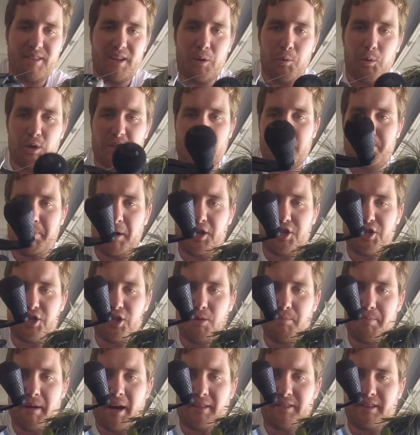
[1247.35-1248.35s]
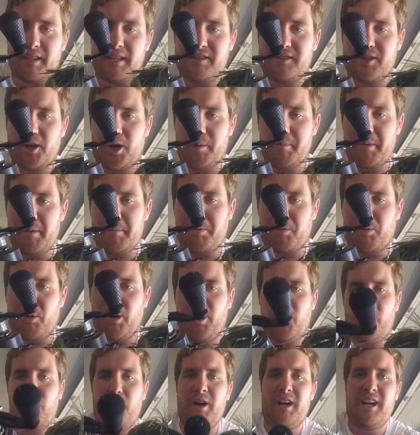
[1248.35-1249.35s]
What's special about the Tournament
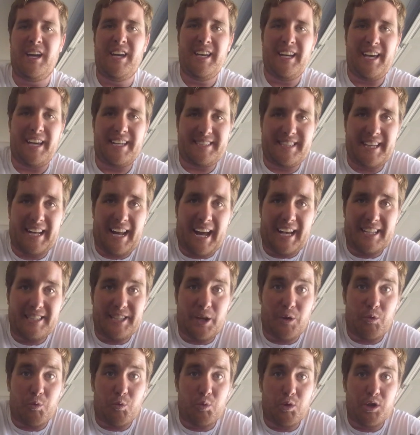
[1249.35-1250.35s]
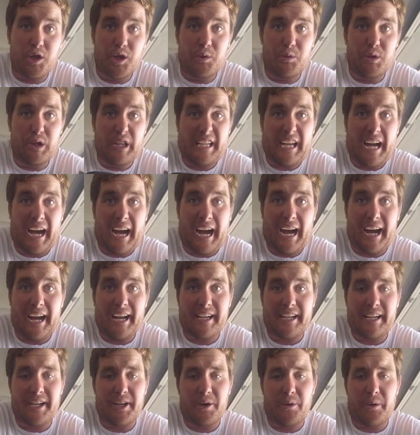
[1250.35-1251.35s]
Pro is it has a really, really
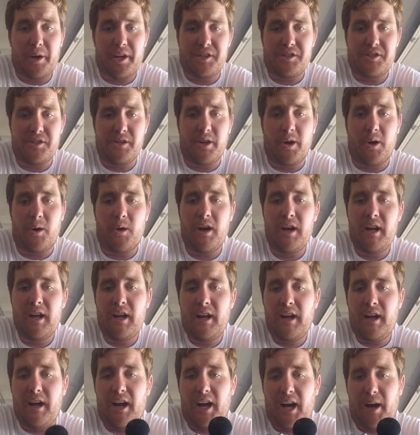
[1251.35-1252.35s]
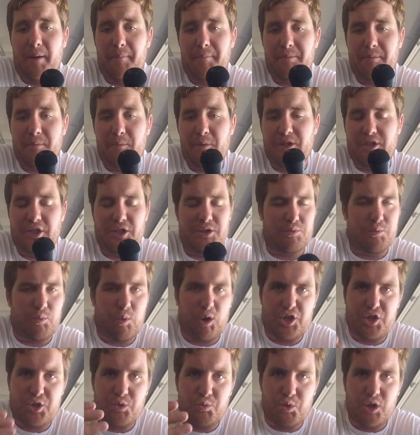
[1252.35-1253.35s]
high gear ratio, which is
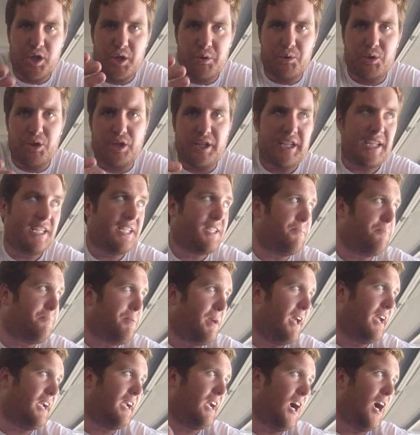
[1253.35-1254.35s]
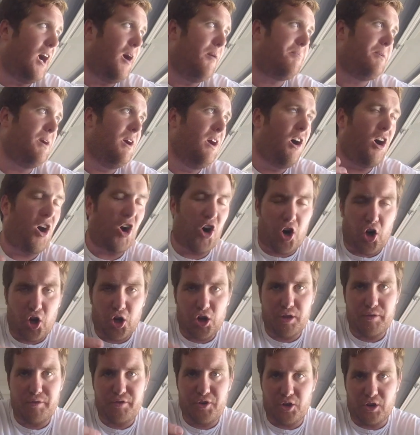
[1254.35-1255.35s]
what you really, really need to pick up
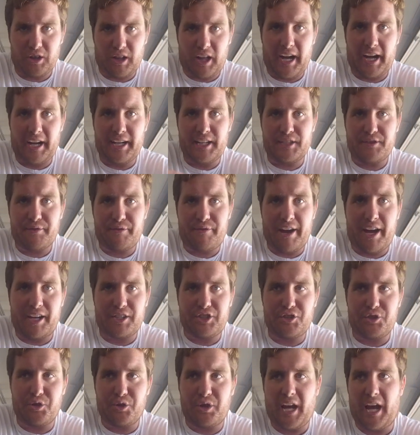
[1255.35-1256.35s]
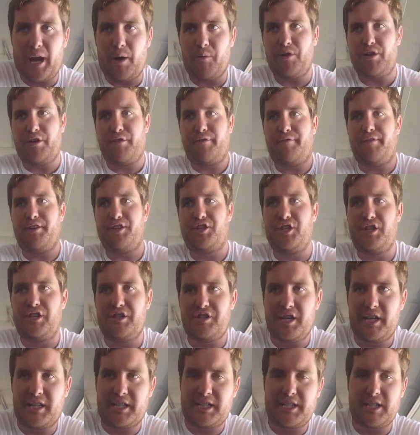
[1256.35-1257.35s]
all of your line as fast as you can when you're fishing
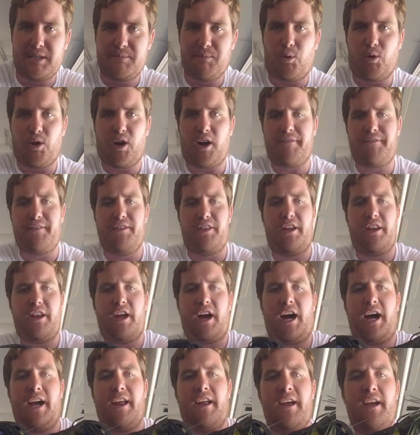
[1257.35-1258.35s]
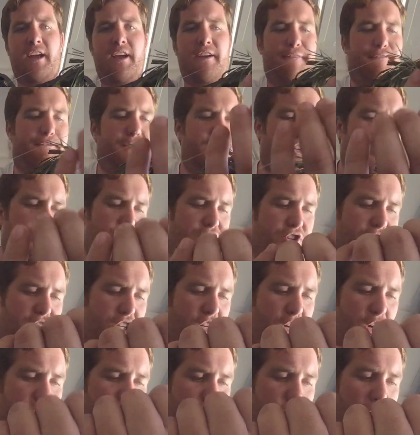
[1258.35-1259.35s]
jigs, because more often than not, fish are just
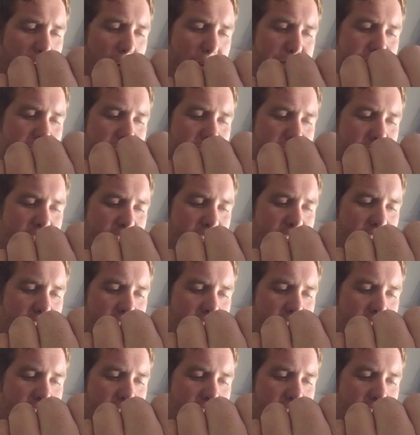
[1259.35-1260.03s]
going to grab it,